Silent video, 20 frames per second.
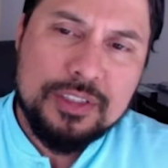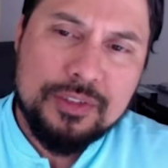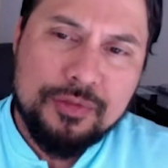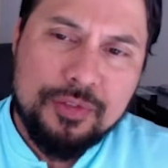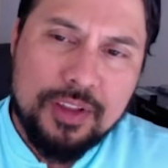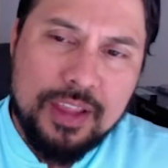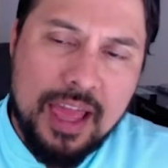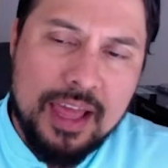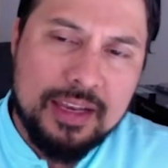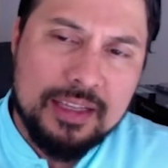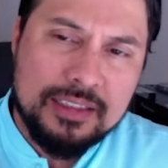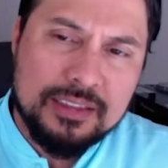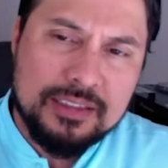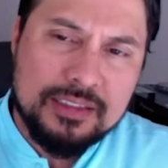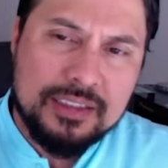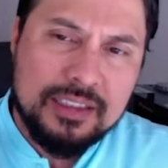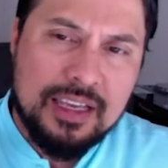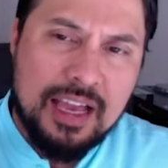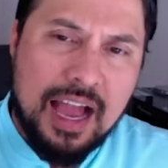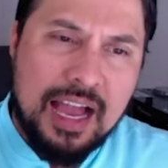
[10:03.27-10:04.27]
that is
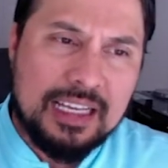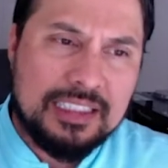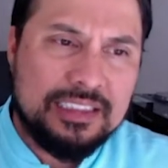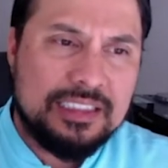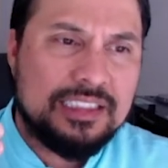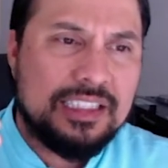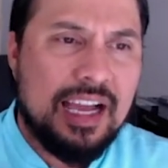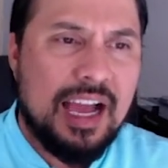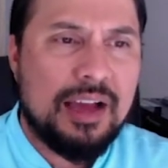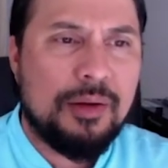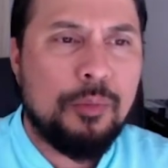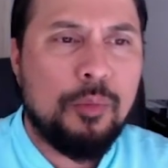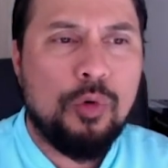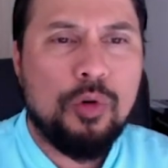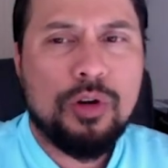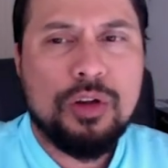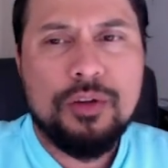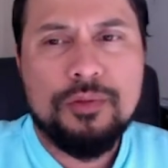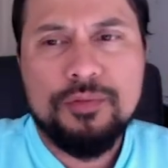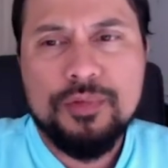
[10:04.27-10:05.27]
I just got more
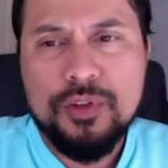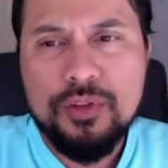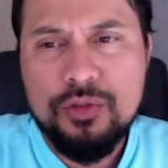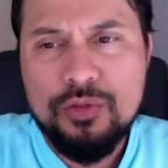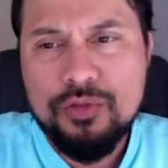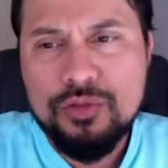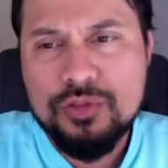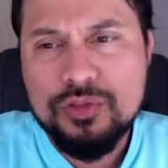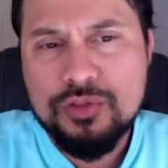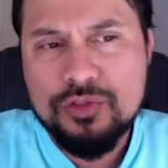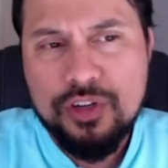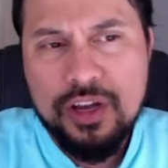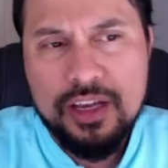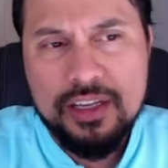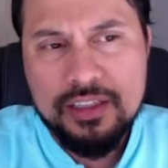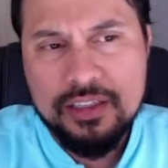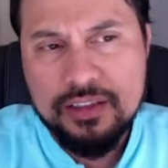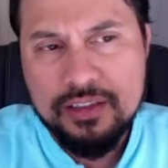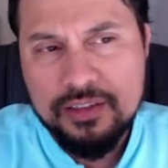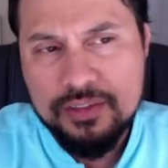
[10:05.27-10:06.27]
confused trying
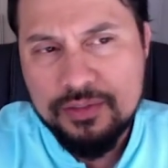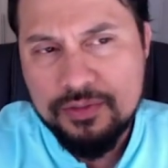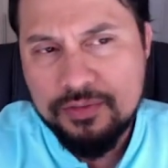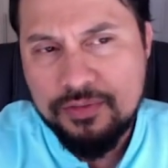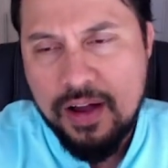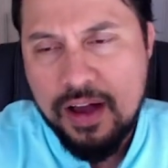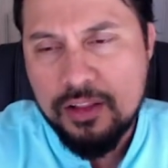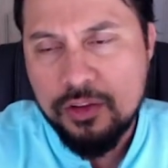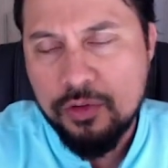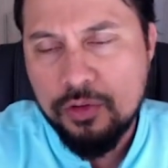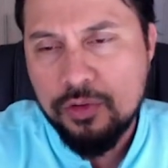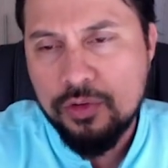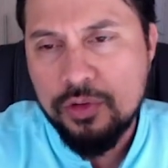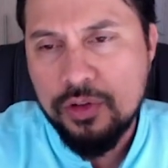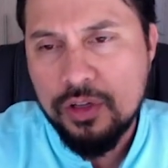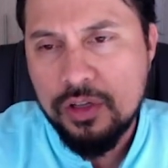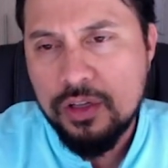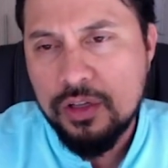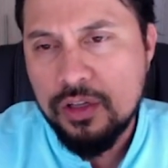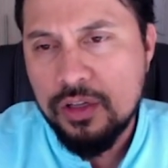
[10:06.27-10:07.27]
to follow
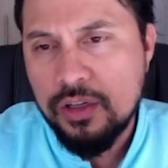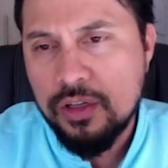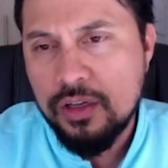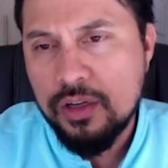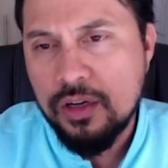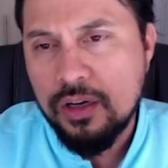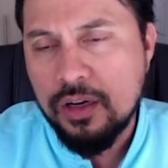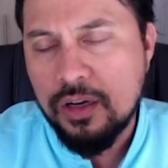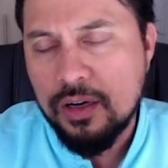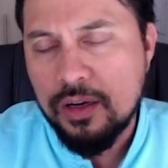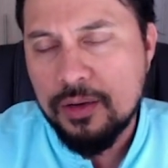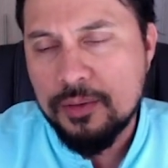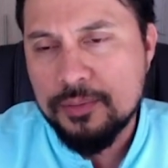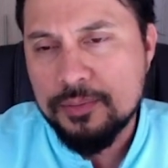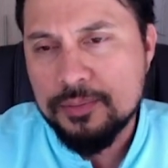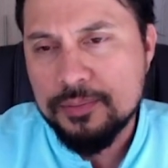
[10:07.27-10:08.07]
um,